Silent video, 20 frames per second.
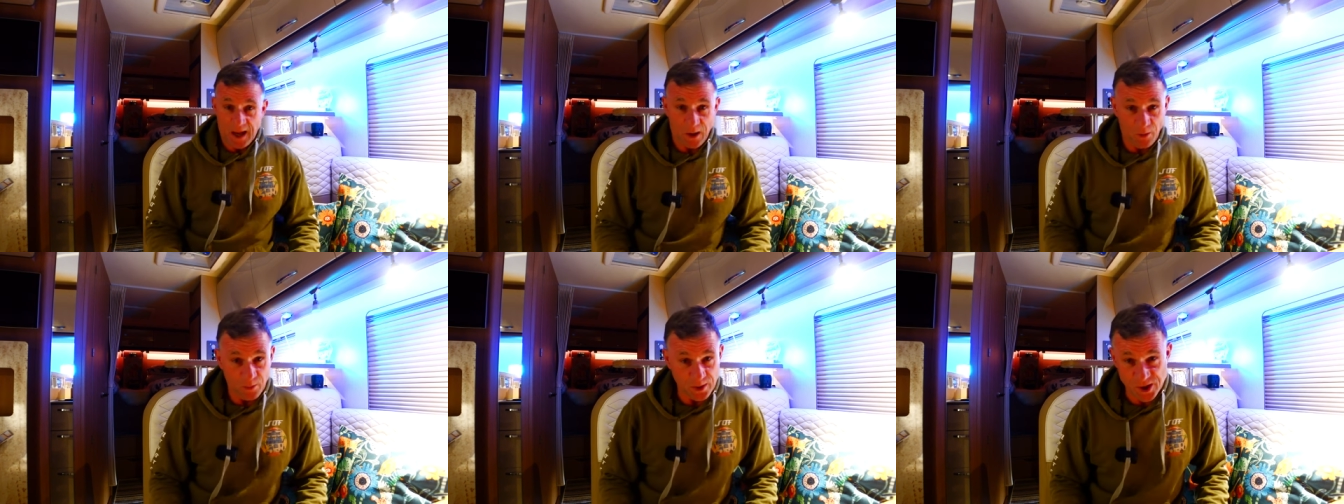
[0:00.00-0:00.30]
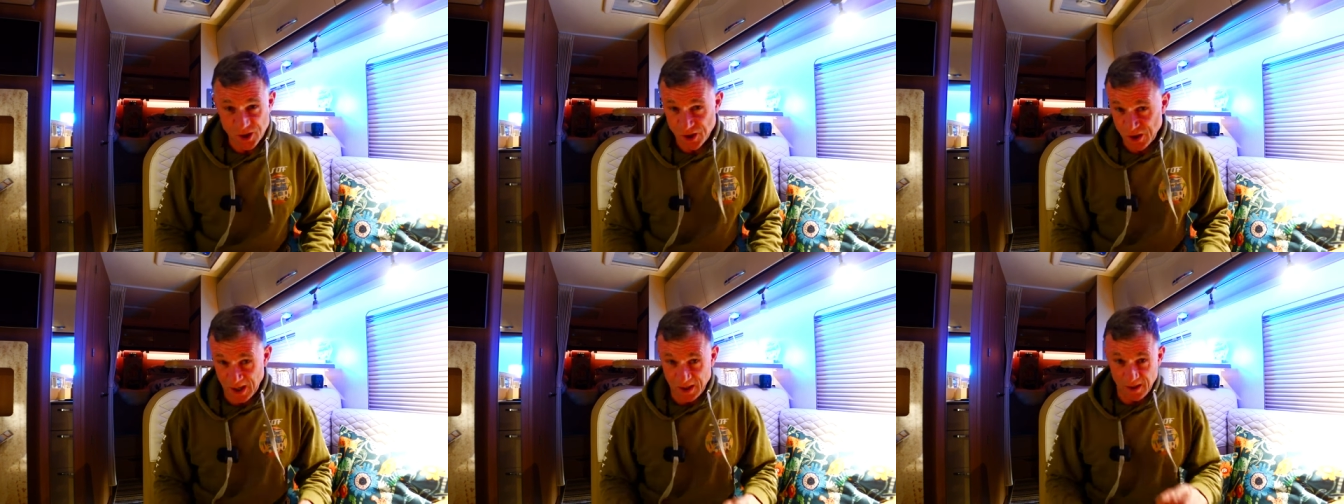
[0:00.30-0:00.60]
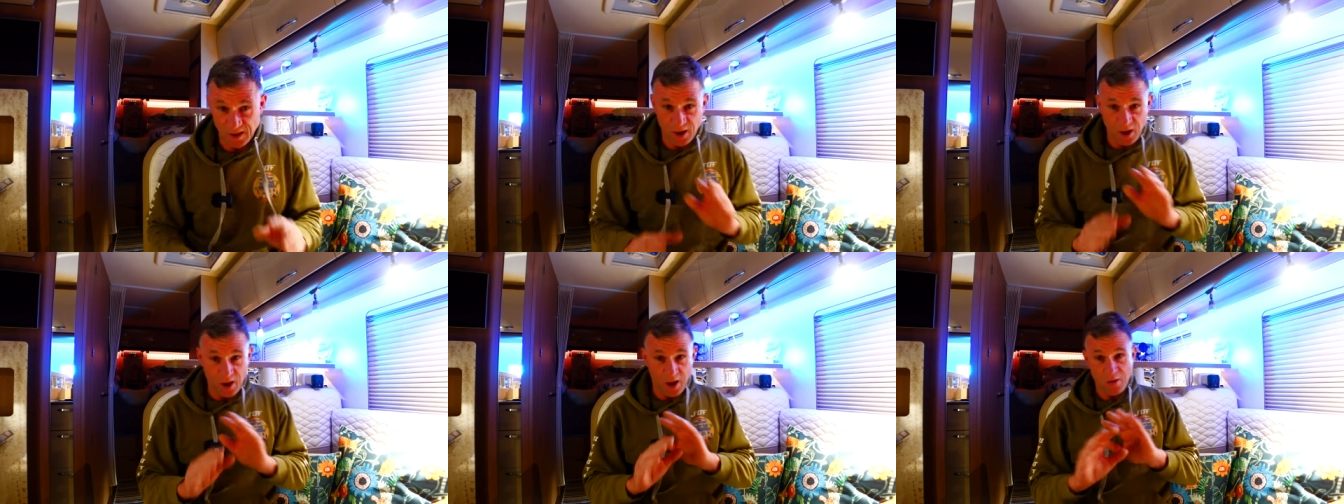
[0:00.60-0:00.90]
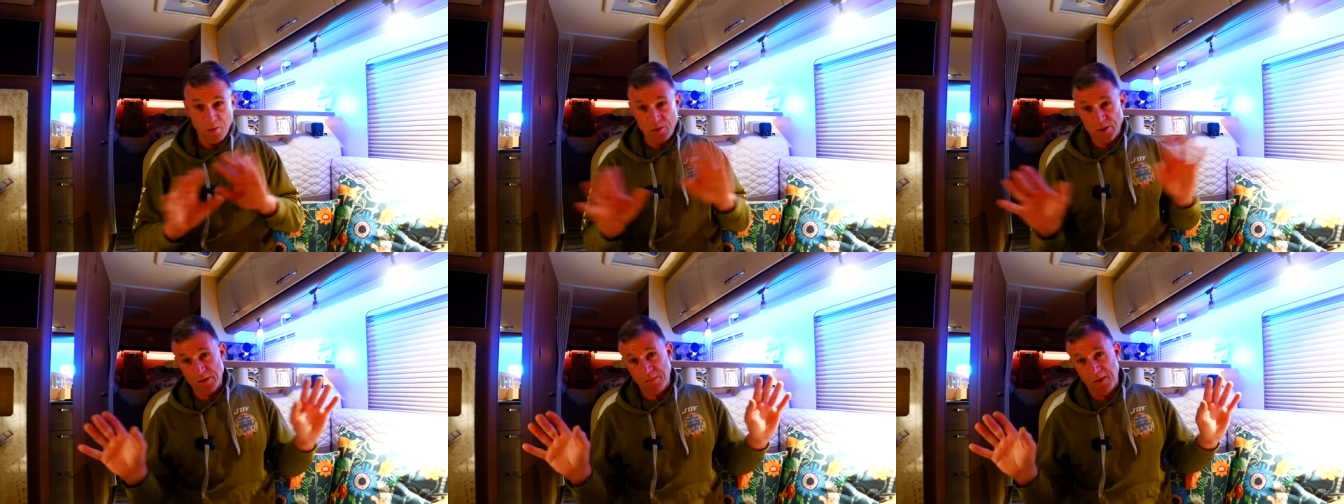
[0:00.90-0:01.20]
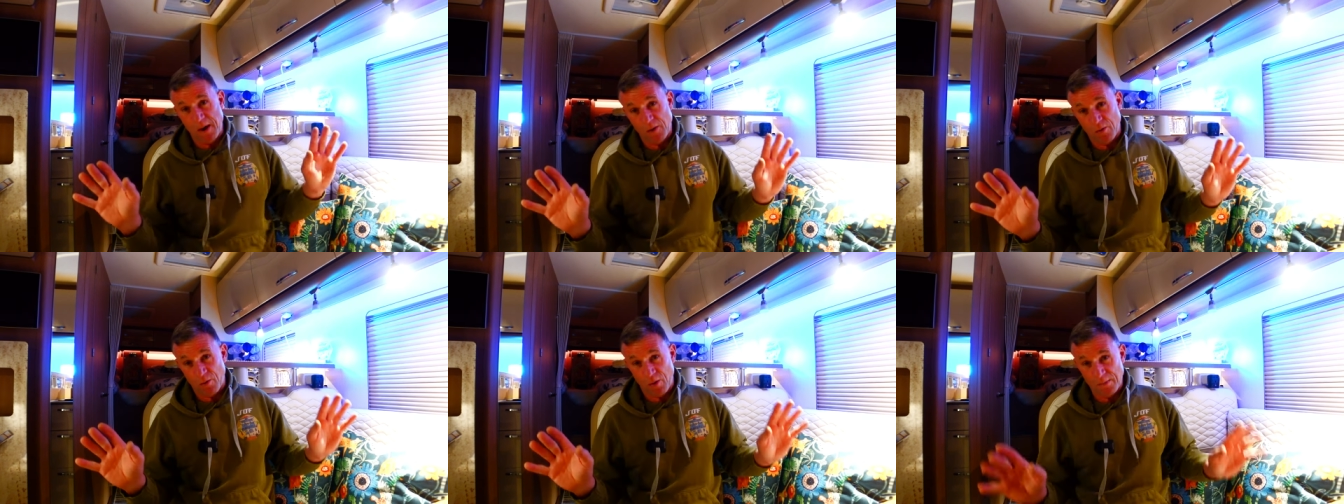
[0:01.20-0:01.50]
Uh, we've seen loads of
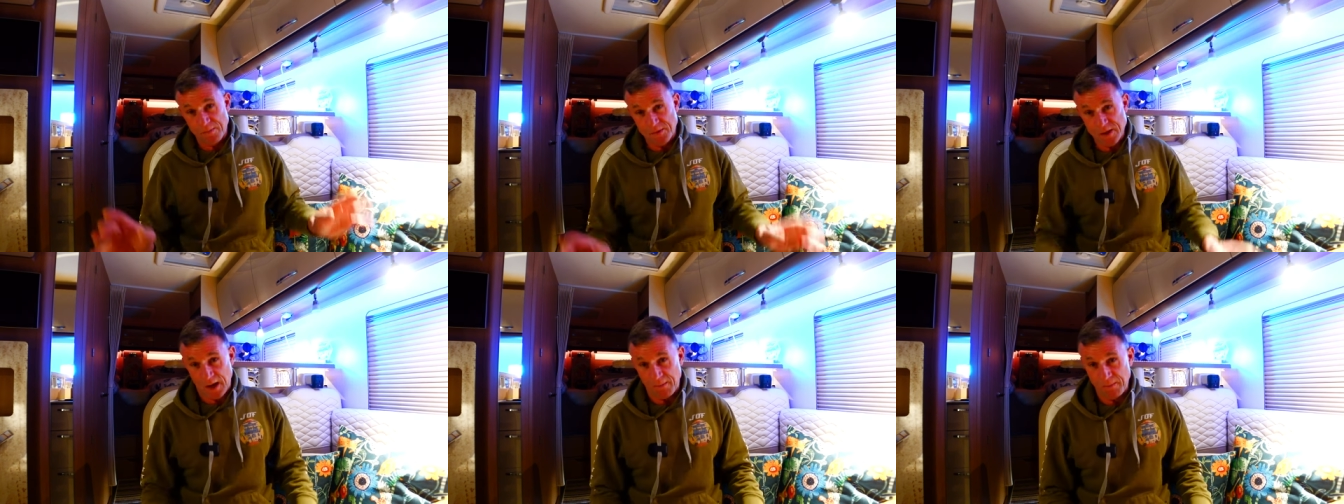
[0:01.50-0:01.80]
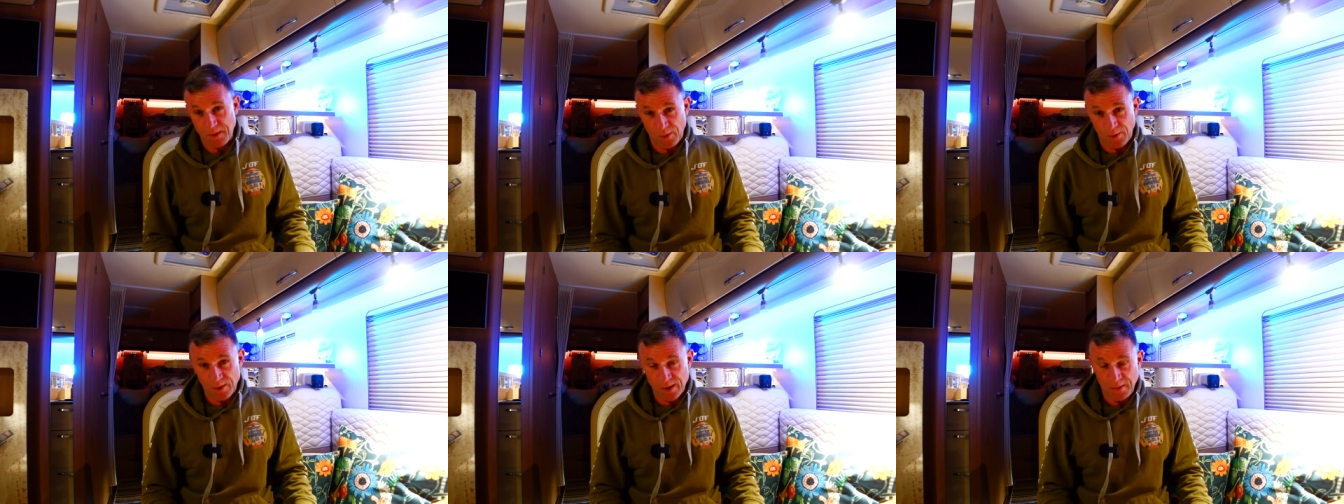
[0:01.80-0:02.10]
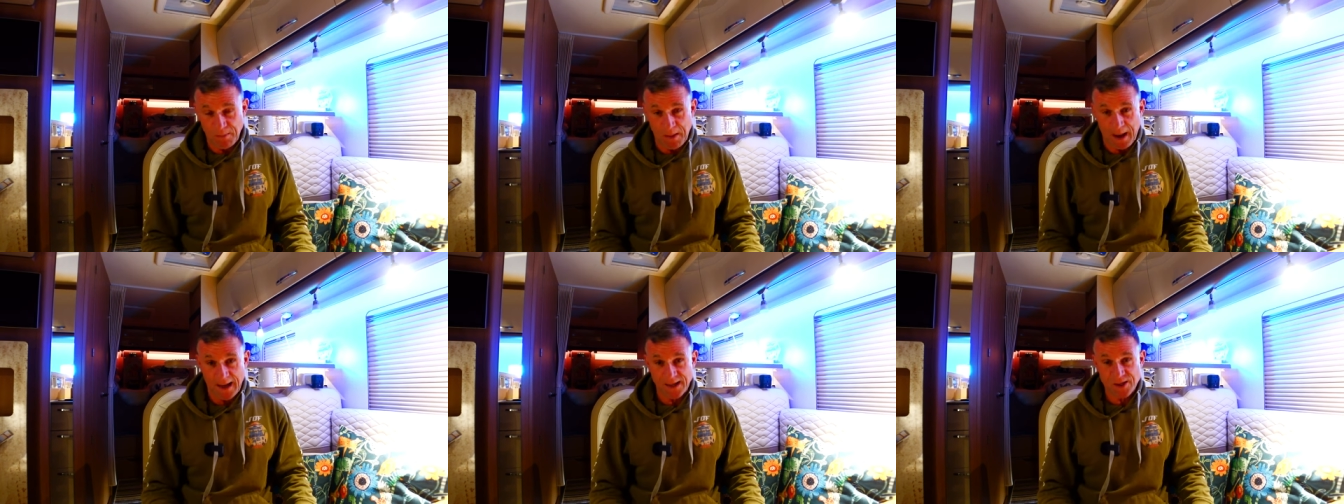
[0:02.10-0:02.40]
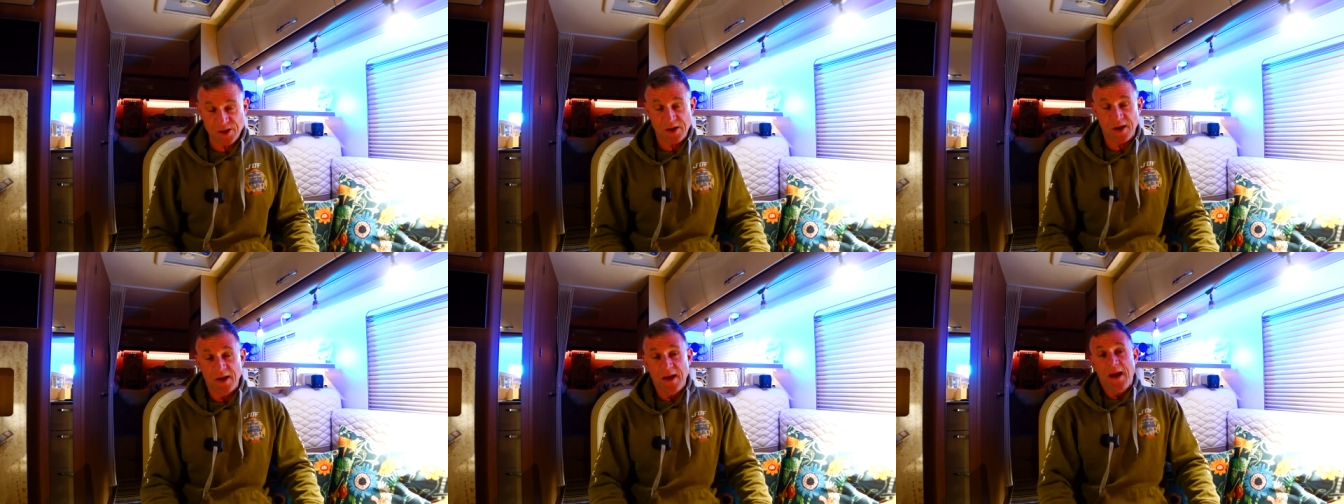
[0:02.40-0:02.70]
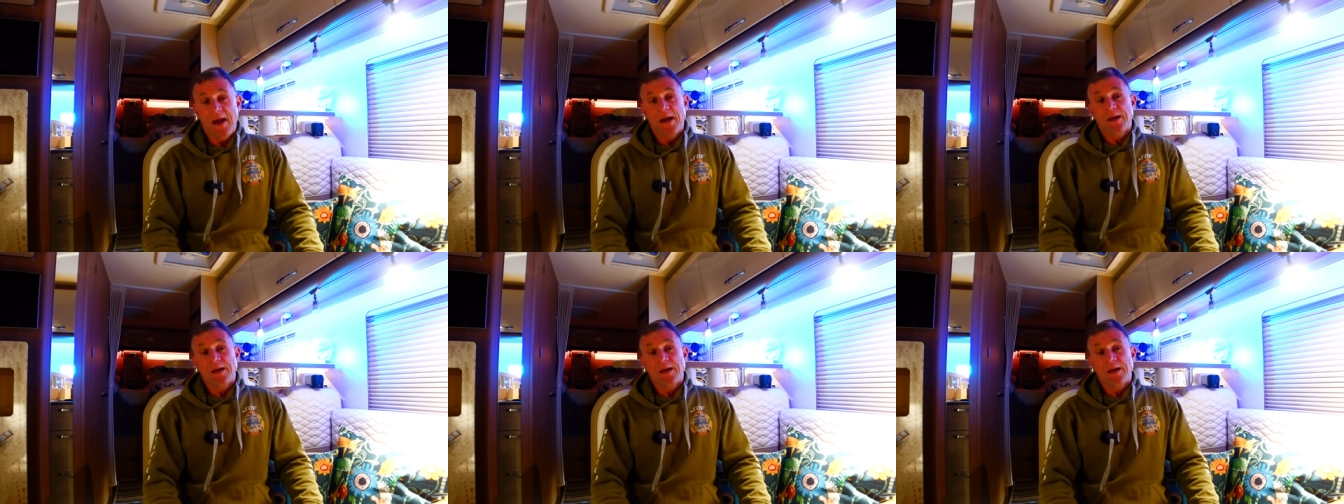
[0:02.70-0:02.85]
motorhomes up there in the past.